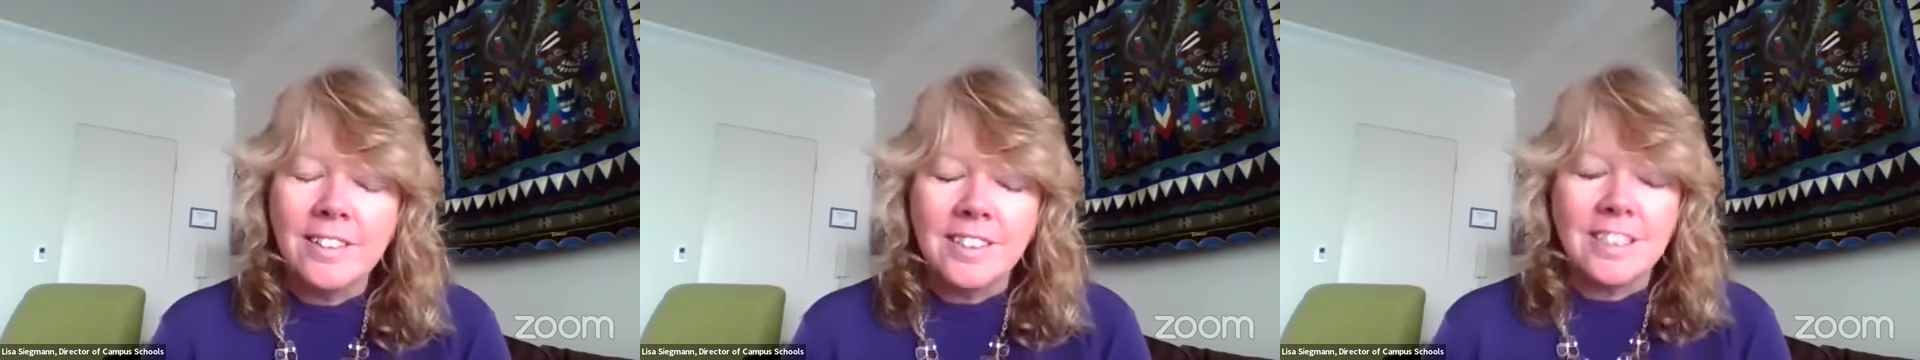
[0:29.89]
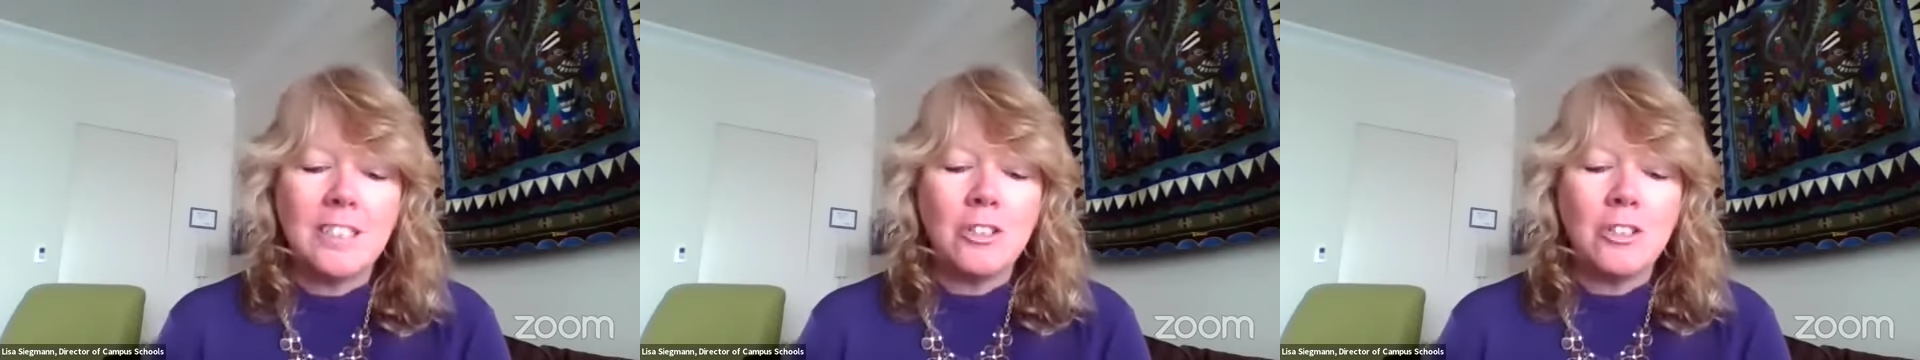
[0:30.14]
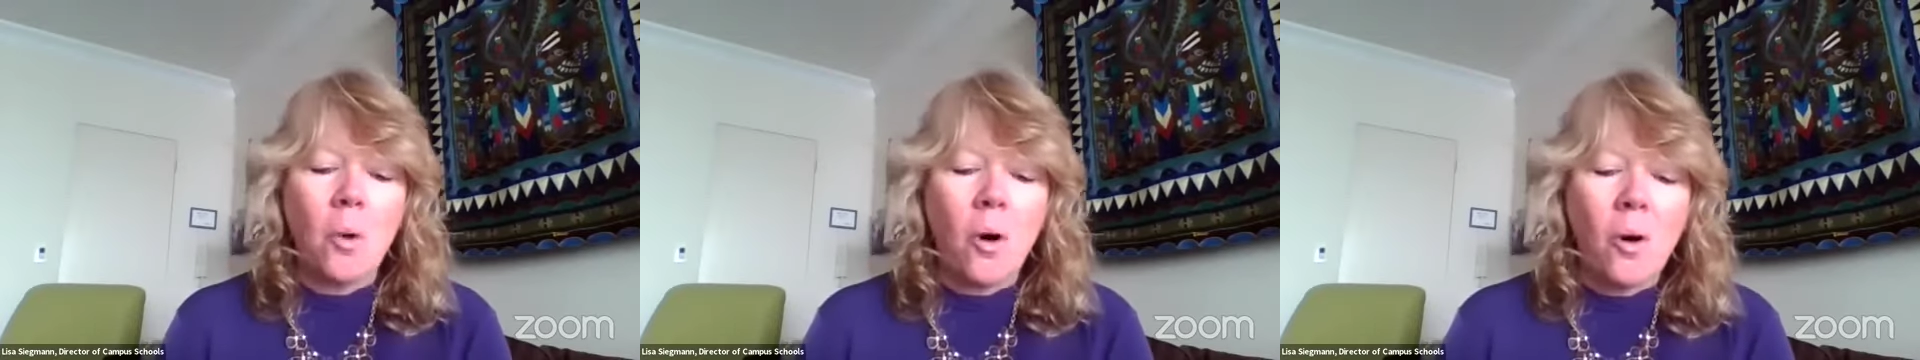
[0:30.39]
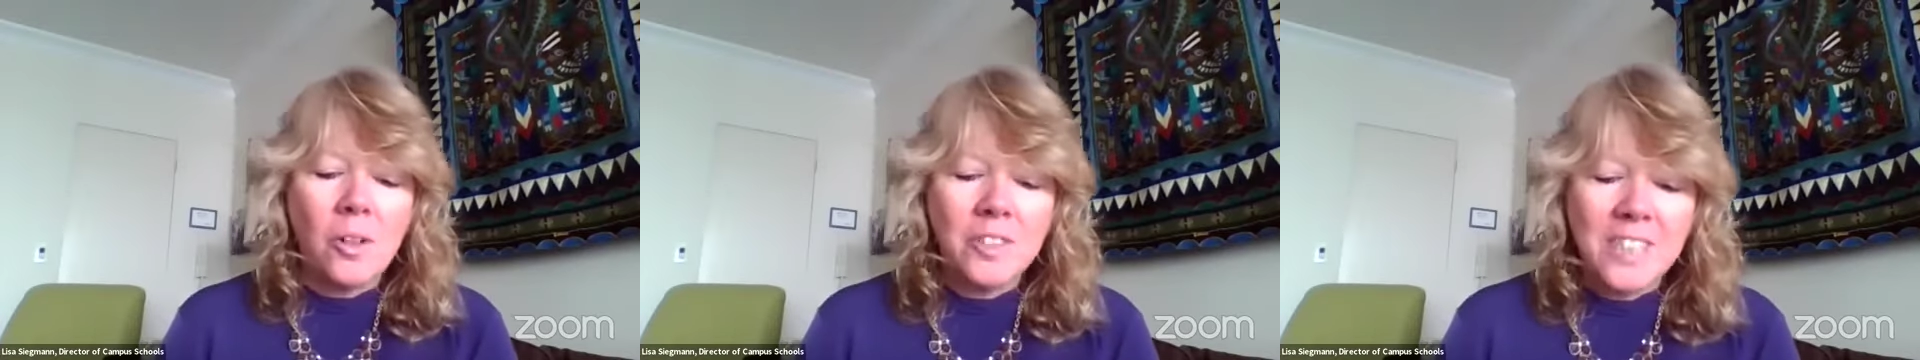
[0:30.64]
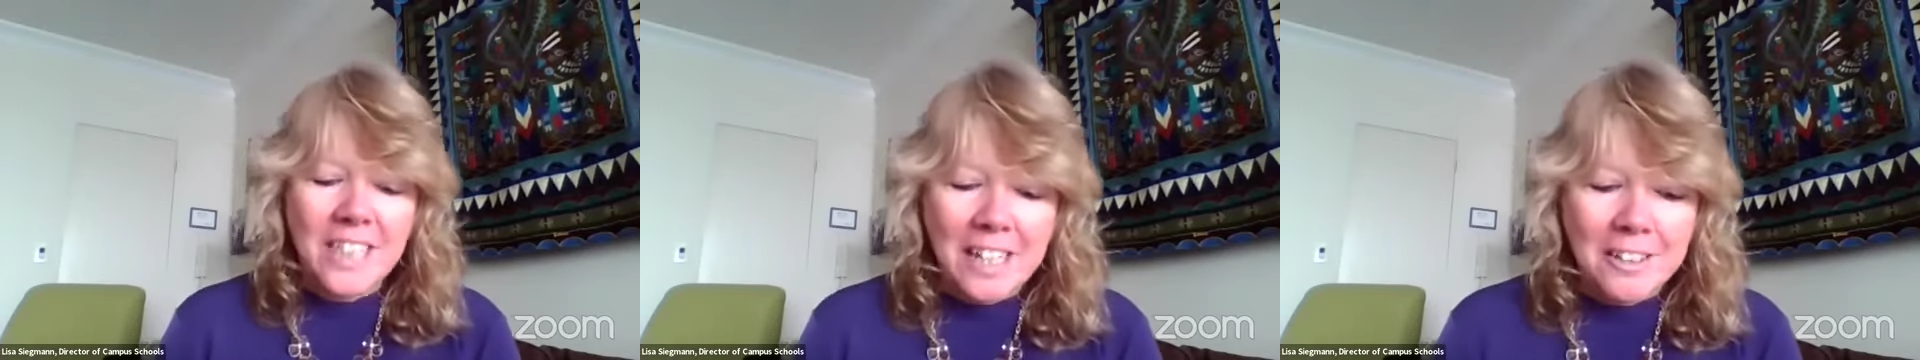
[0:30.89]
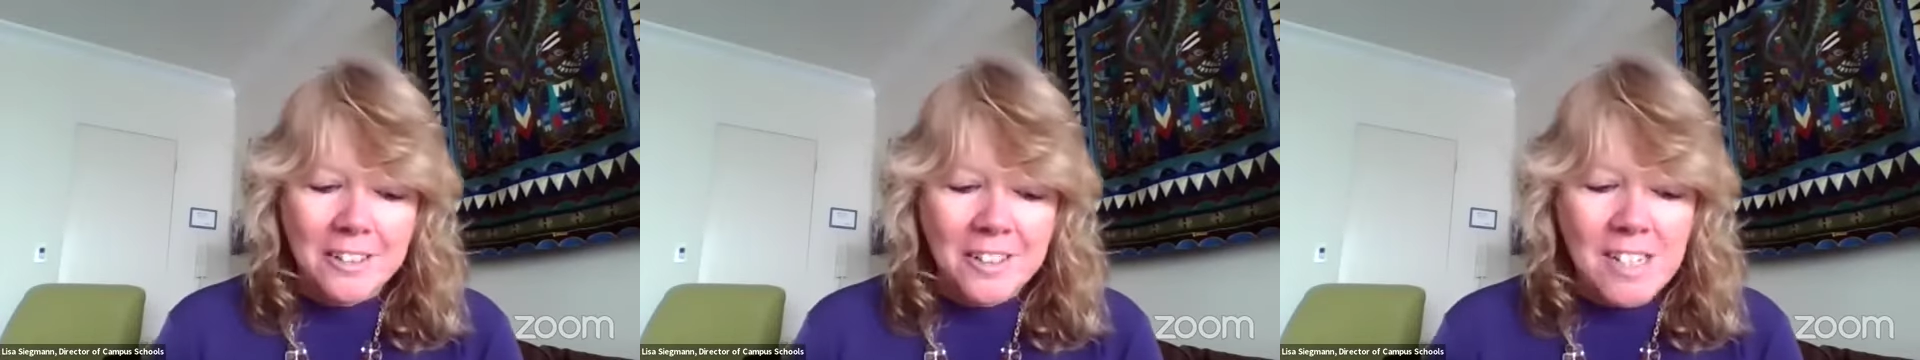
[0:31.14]
And seeing you all
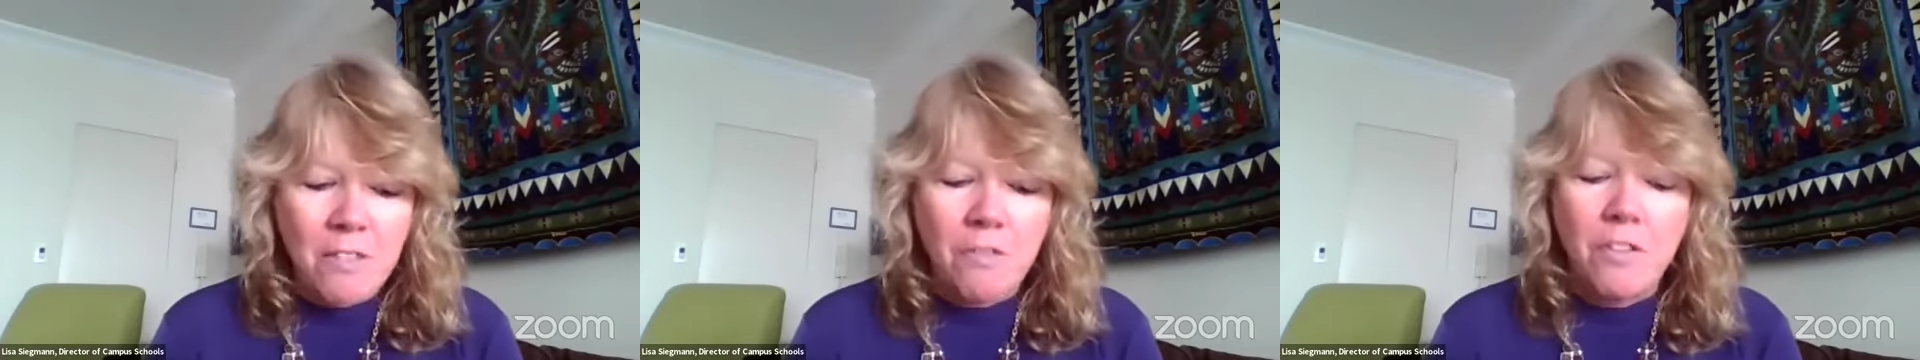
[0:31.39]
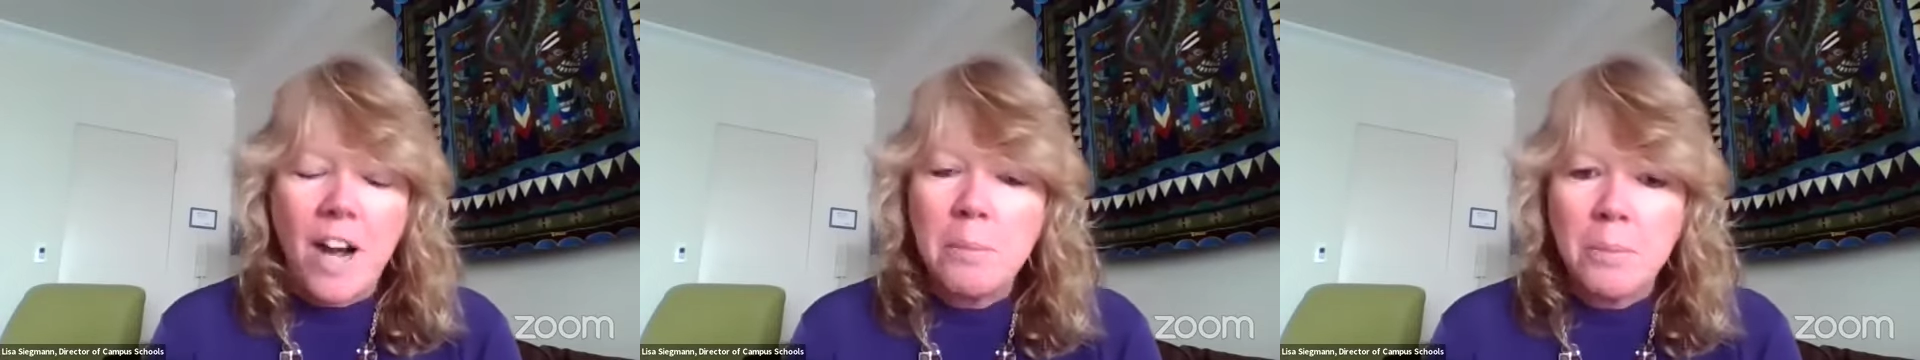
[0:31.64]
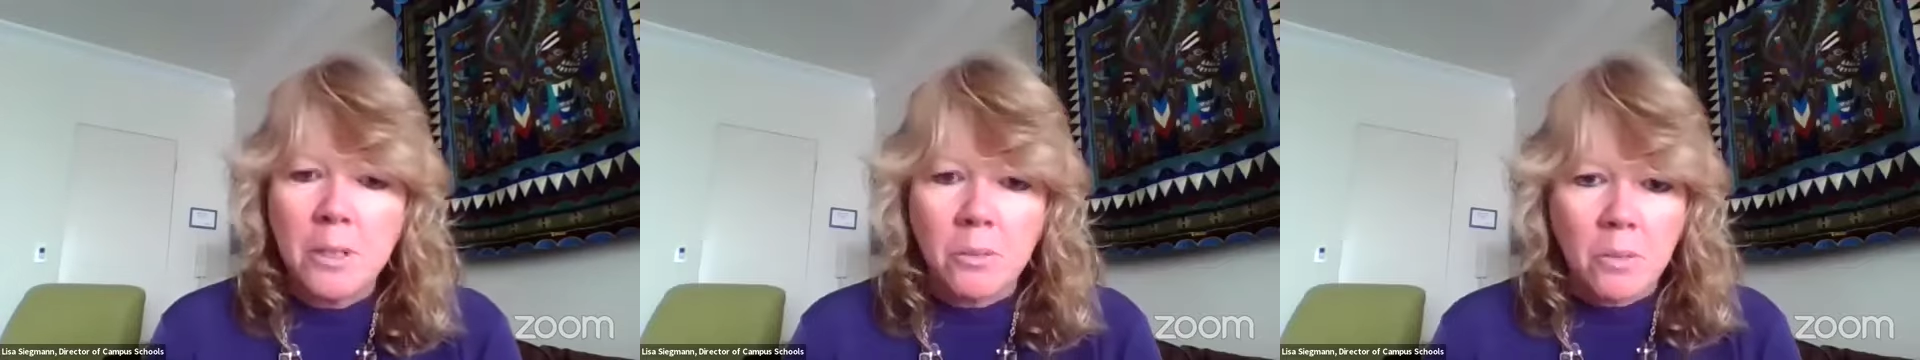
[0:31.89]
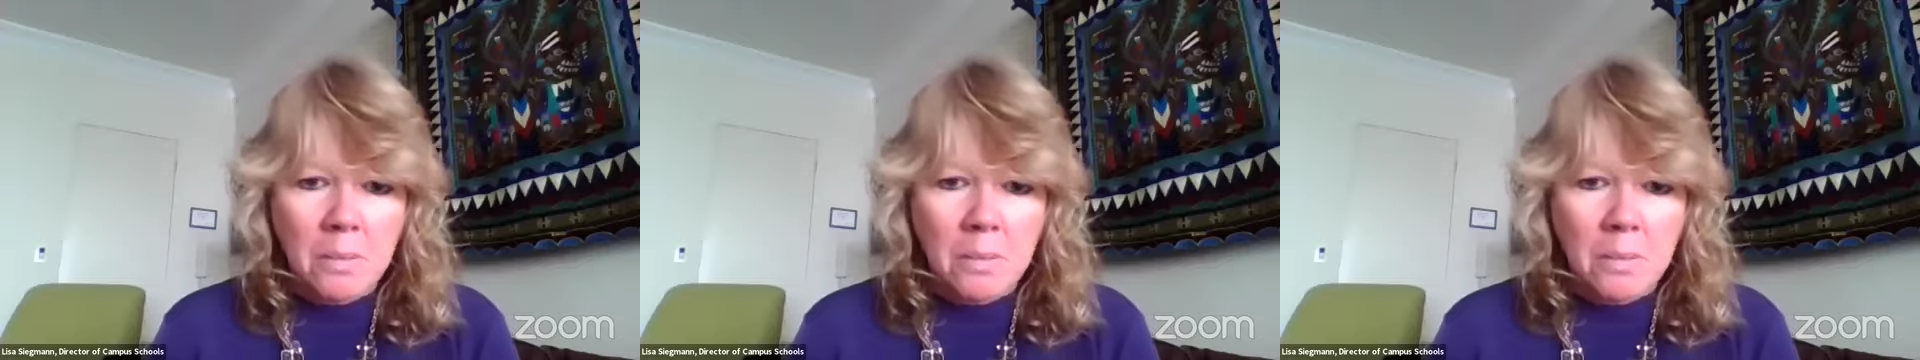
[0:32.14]
together is a vibrant